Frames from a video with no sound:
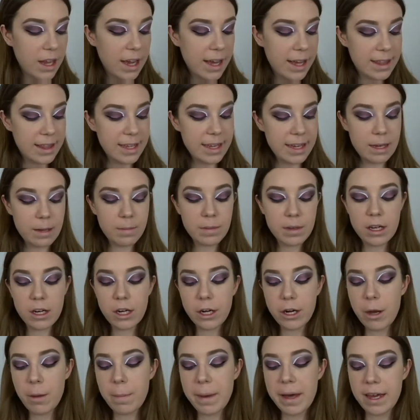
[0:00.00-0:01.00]
I think I'm going
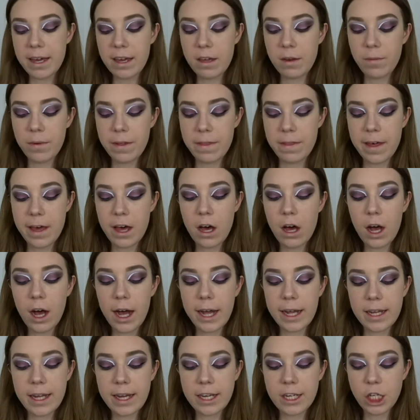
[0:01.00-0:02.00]
to go back in with that
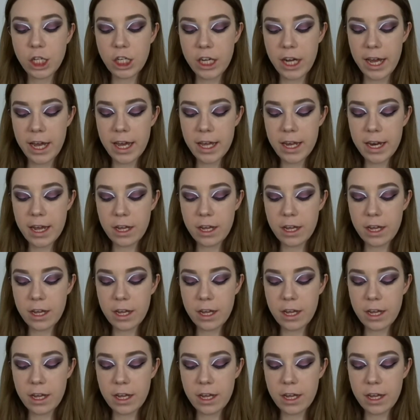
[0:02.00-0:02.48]
highlight shade